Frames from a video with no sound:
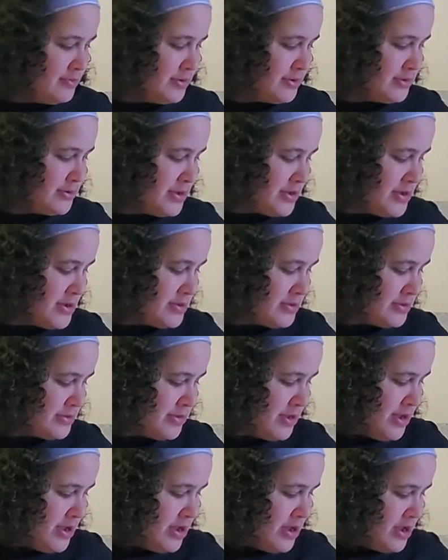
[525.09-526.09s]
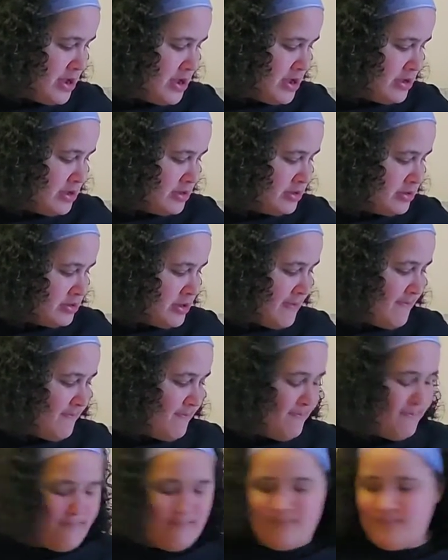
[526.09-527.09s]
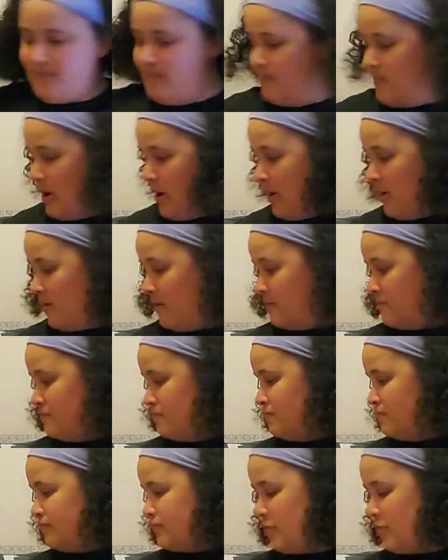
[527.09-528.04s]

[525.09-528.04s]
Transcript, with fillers: This is the um